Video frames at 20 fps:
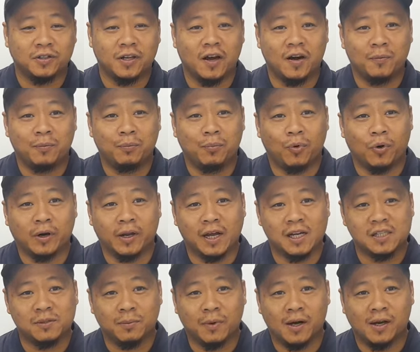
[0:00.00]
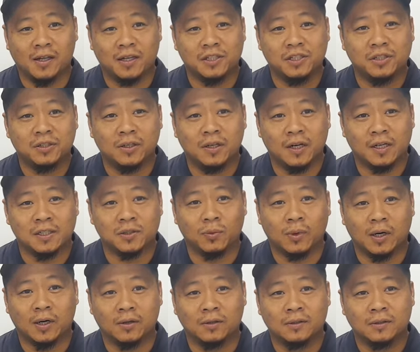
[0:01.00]
have poor gas mileage as
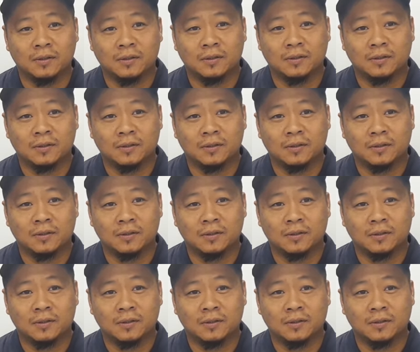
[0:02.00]
well.